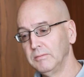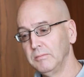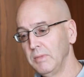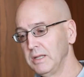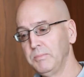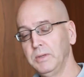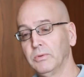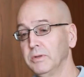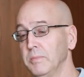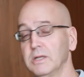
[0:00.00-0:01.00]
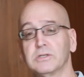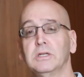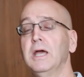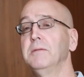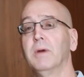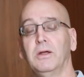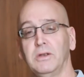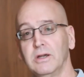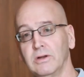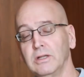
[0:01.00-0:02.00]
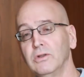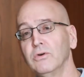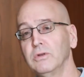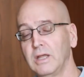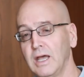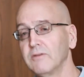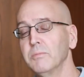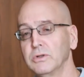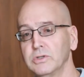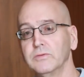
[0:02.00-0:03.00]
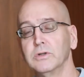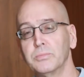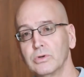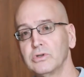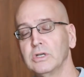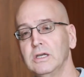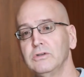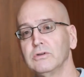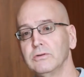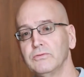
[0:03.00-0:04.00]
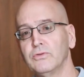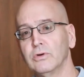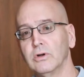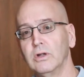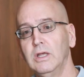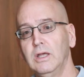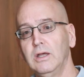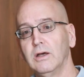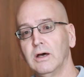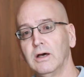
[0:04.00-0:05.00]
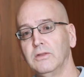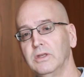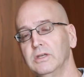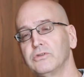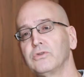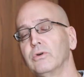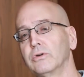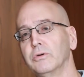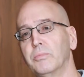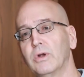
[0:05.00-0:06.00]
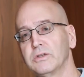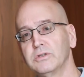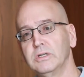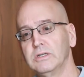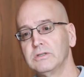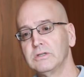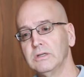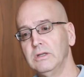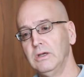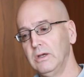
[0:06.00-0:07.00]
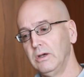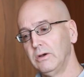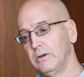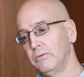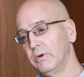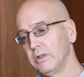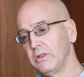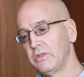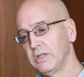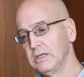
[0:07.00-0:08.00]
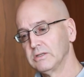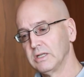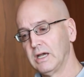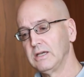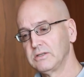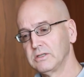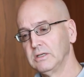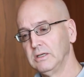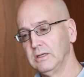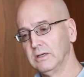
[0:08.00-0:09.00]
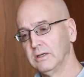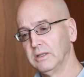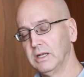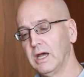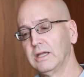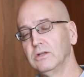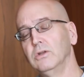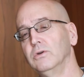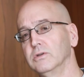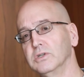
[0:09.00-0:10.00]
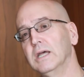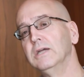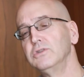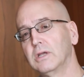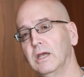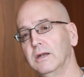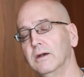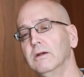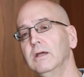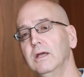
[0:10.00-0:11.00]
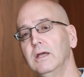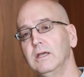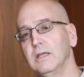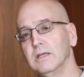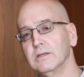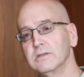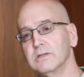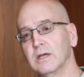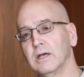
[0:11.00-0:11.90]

many people in medicine and mountaineering don't have much of an appreciation for the historical precedents. And one of the things that I see that I can do as an educator is